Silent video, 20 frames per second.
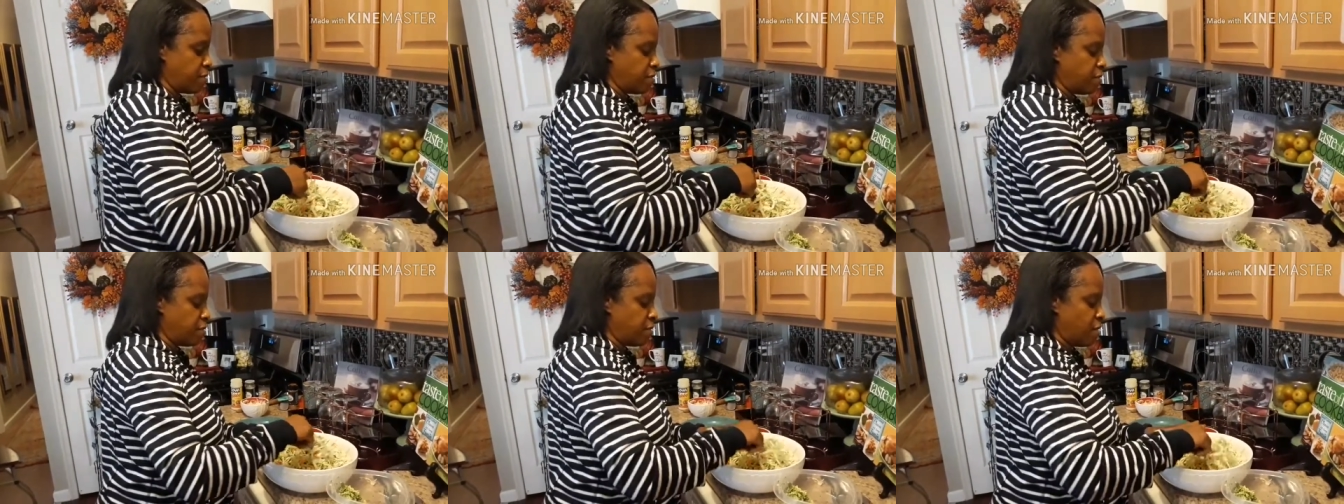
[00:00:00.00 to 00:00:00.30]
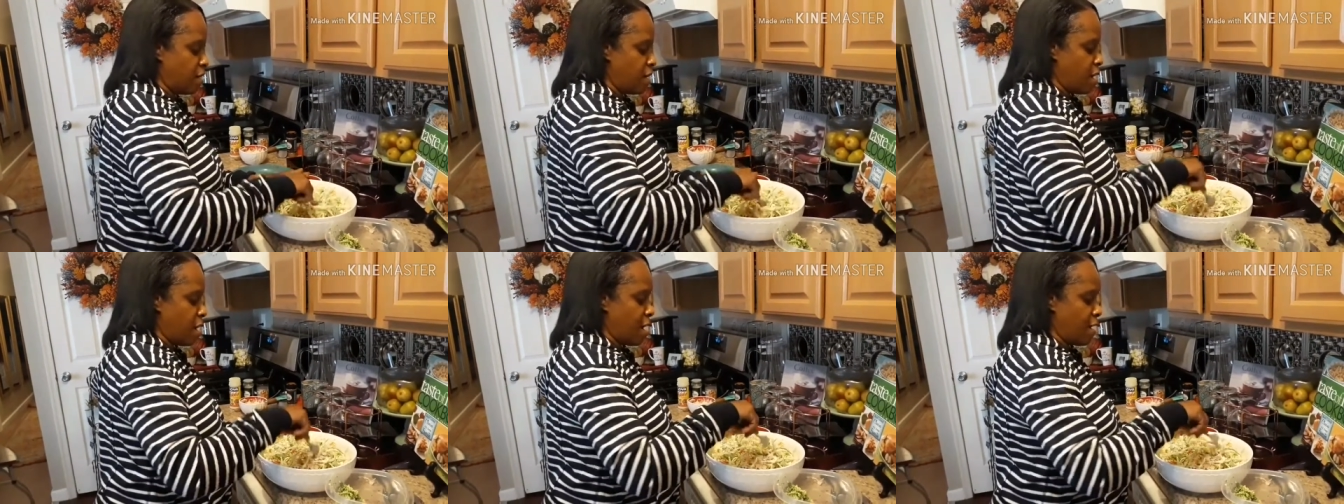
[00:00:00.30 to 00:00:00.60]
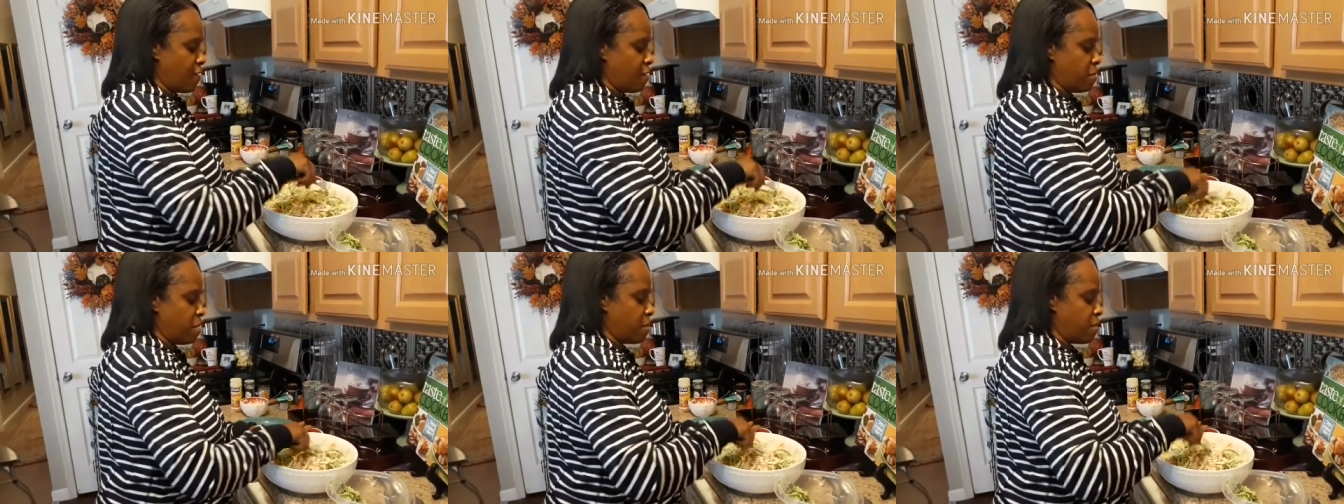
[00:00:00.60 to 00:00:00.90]
And I
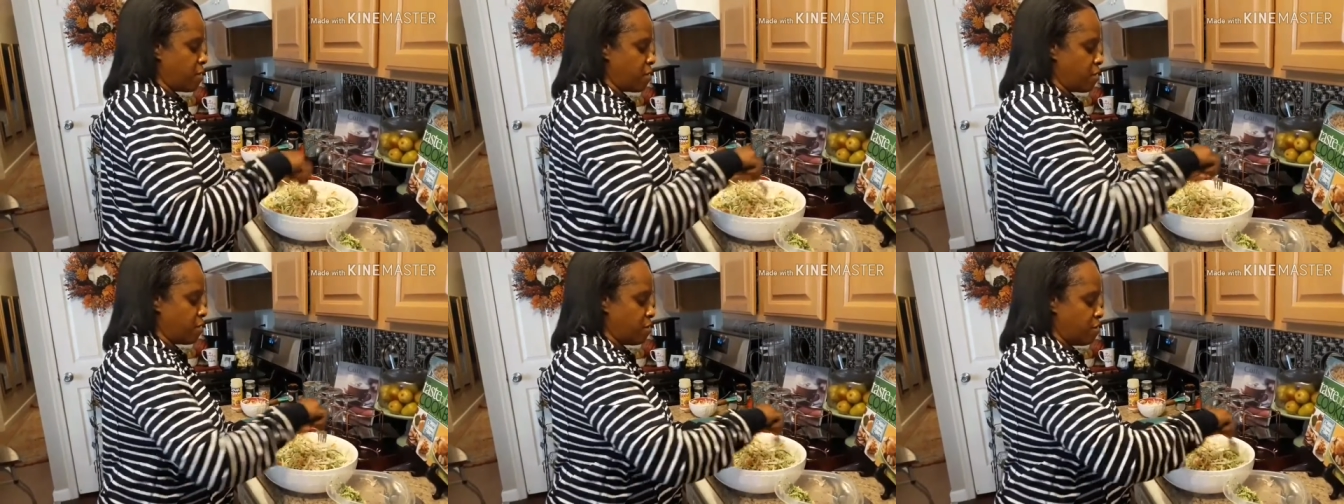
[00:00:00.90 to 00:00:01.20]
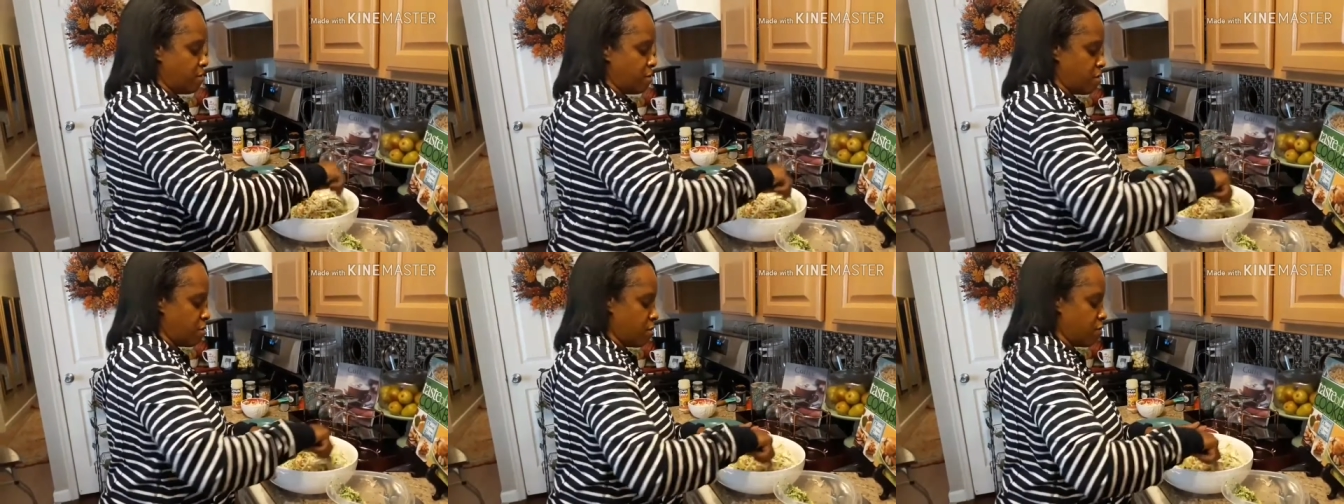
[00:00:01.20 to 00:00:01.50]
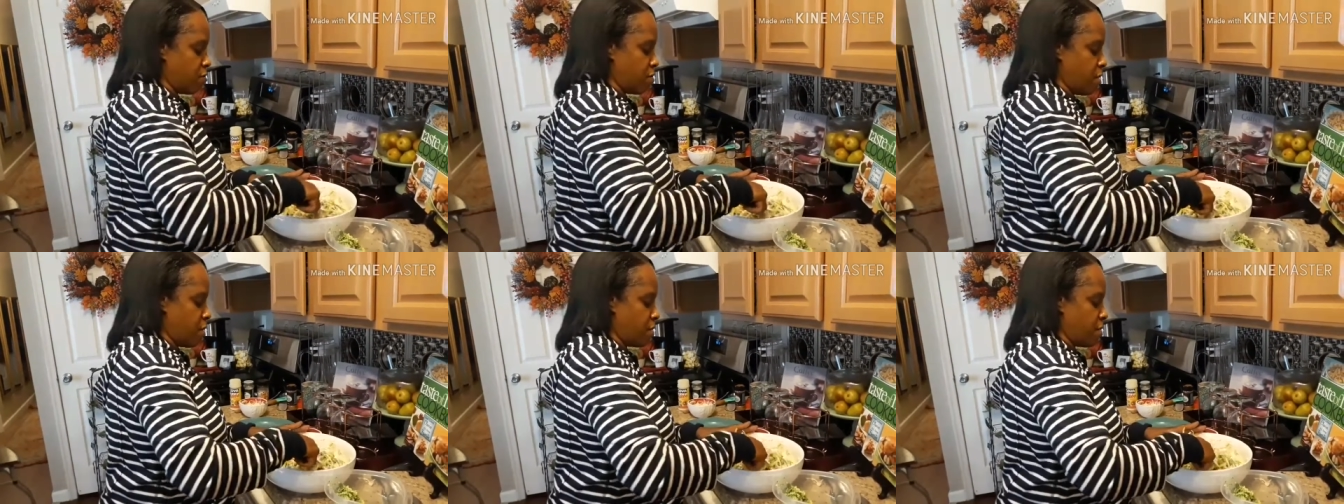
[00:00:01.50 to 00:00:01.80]
remember
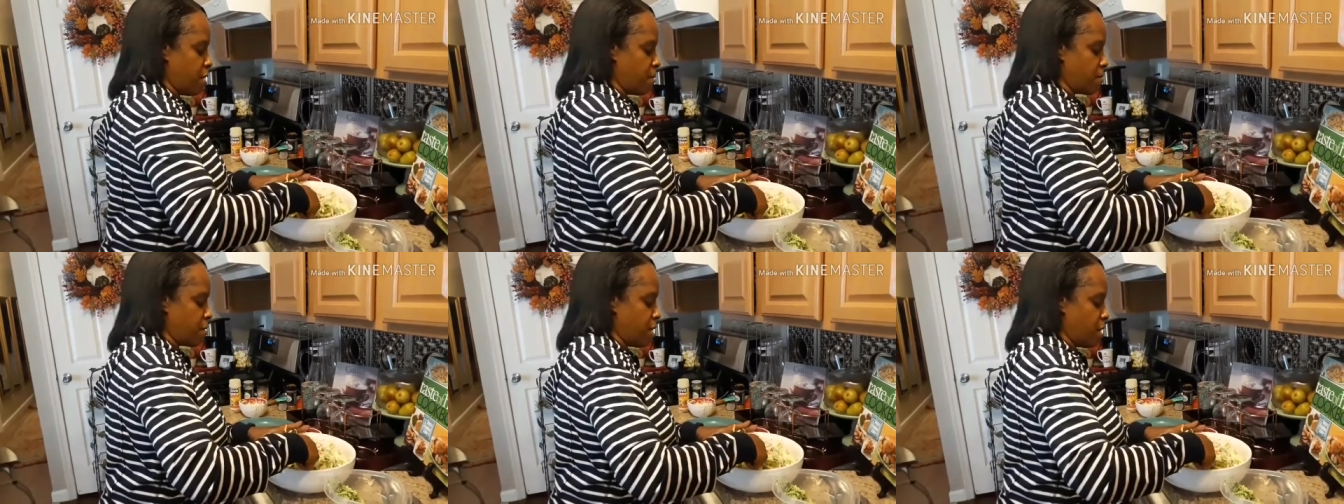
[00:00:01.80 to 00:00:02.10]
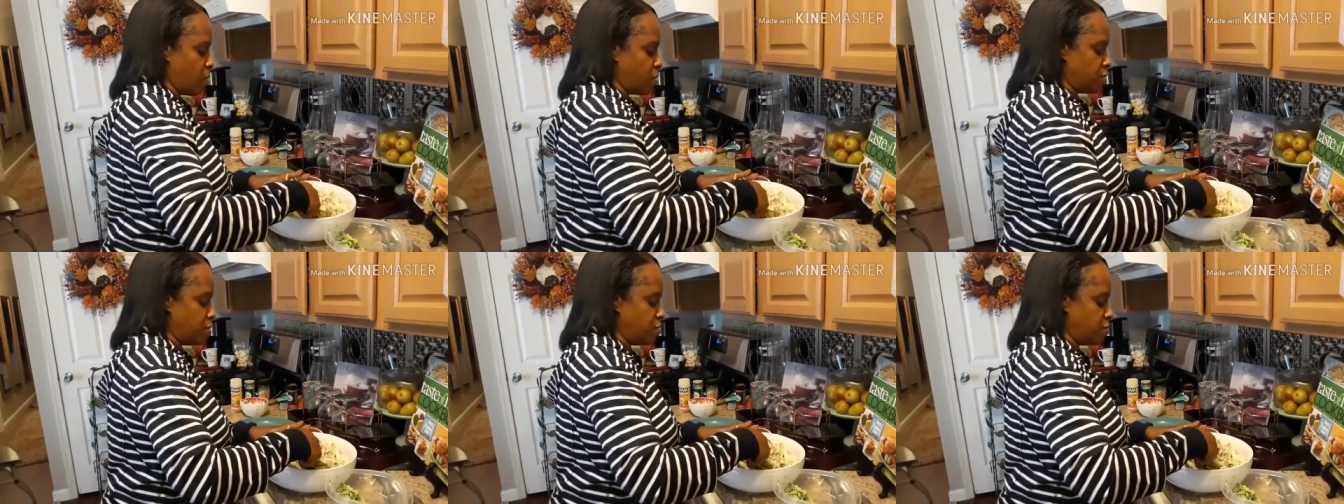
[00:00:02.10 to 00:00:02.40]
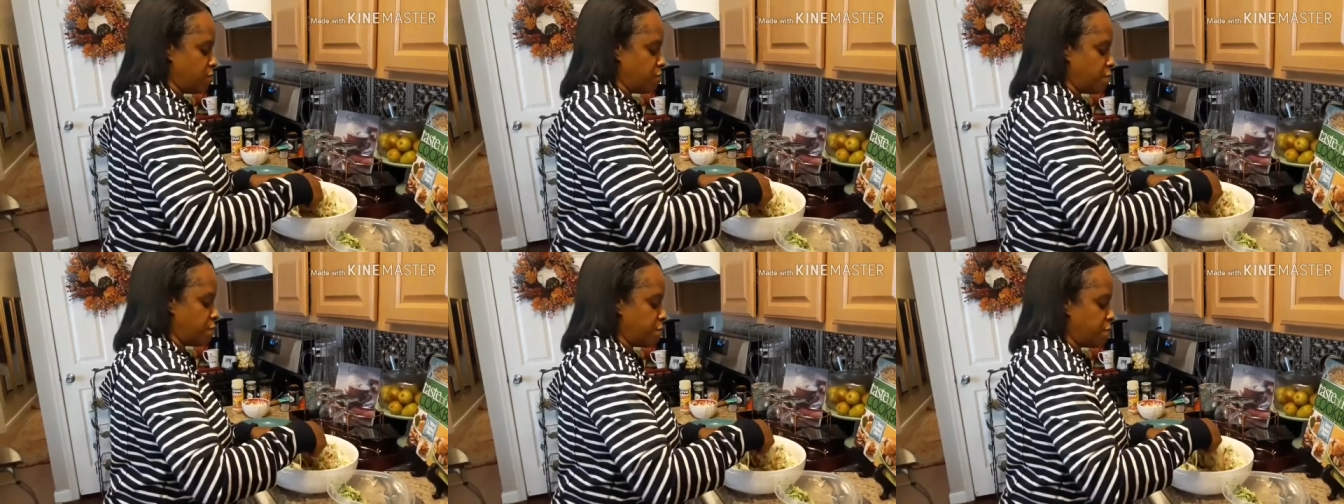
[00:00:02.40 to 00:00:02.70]
growing up going
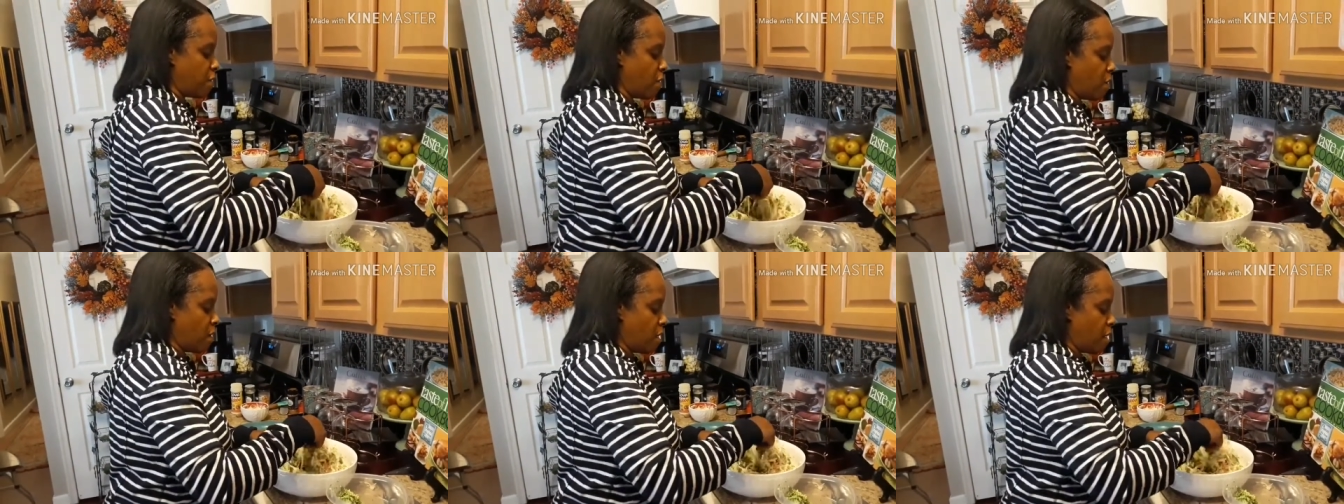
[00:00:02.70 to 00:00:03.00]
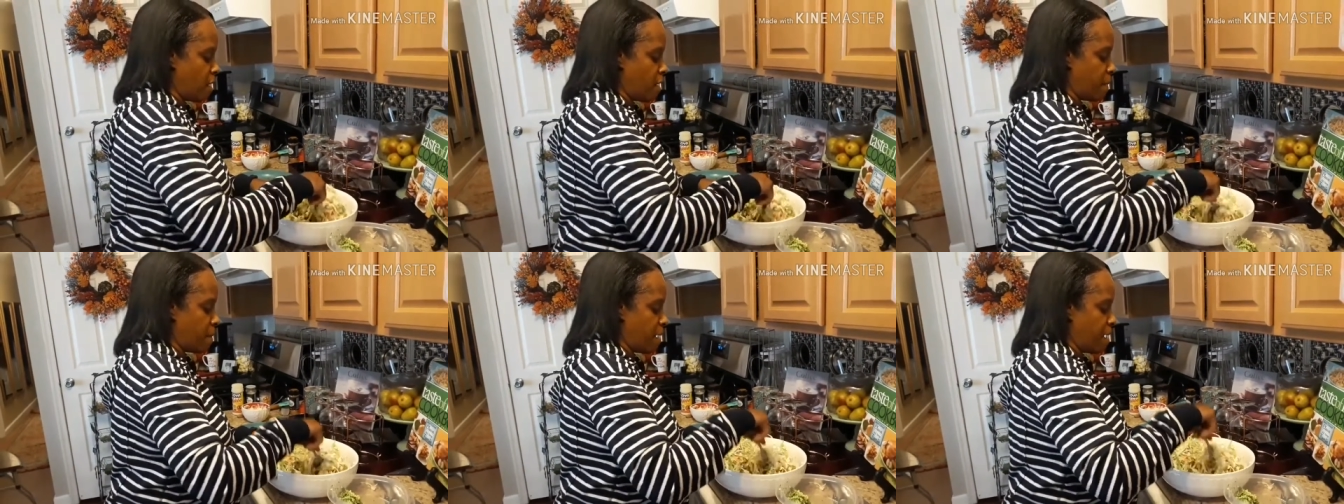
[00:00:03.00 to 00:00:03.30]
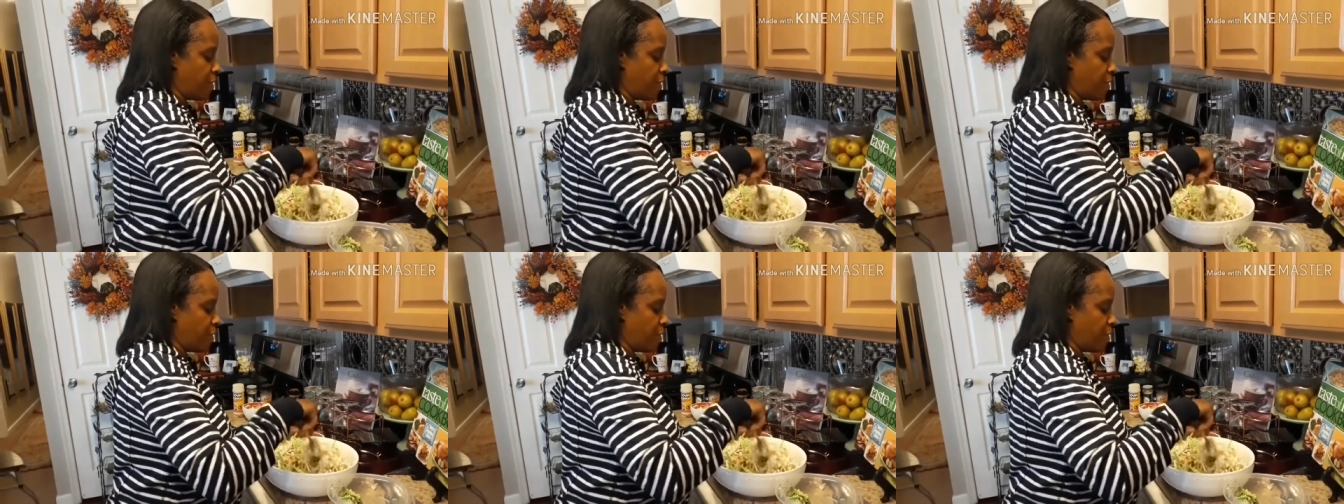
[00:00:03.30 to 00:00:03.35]
to the farm,